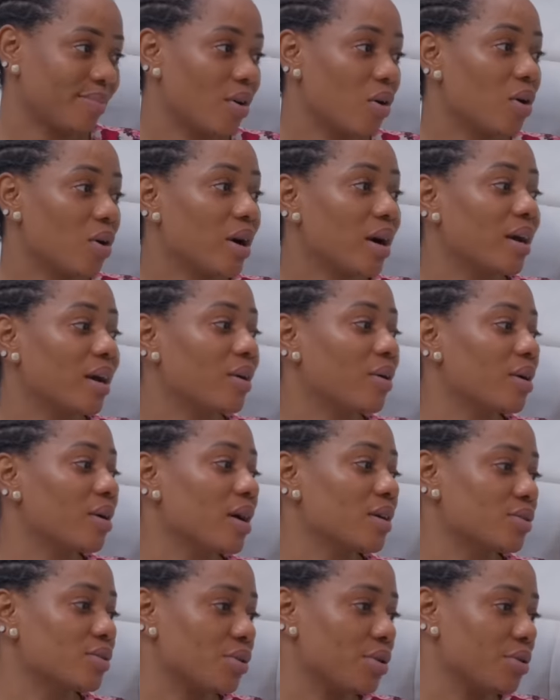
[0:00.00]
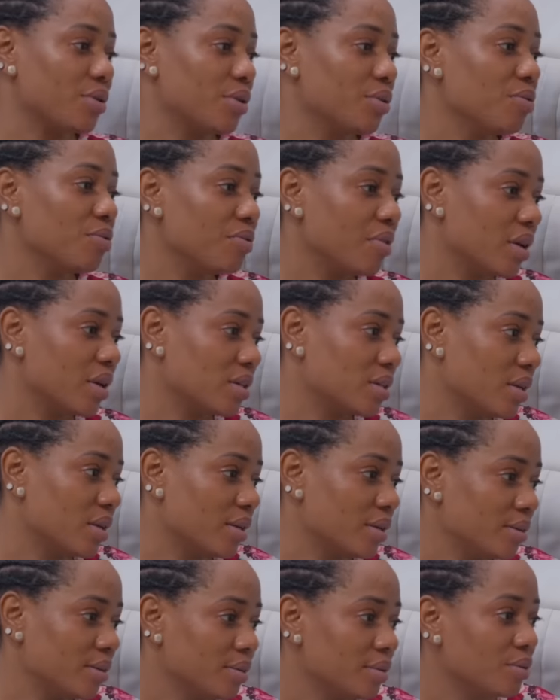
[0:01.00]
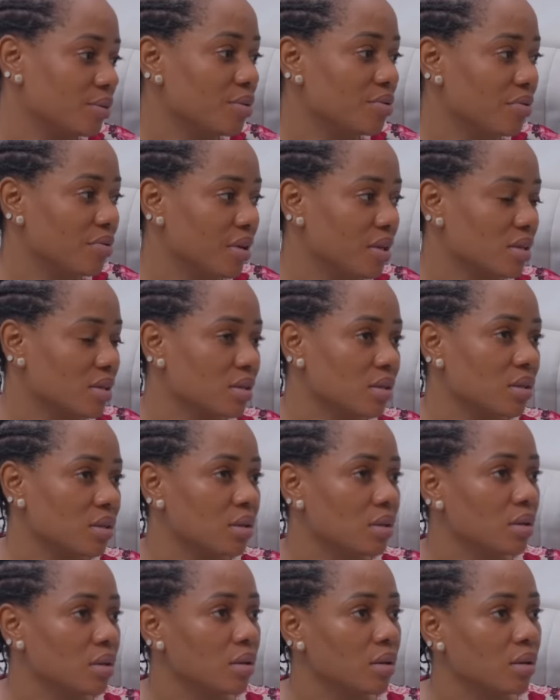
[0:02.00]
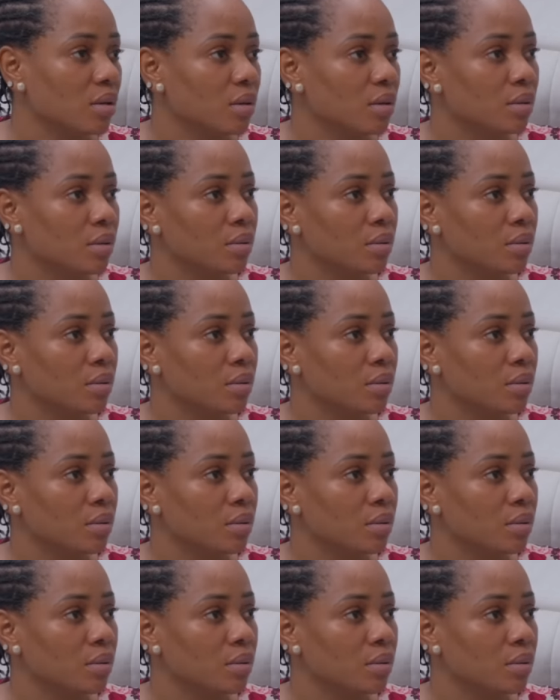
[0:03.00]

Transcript: No vex. Okay, no vex, I beg. No vex for me.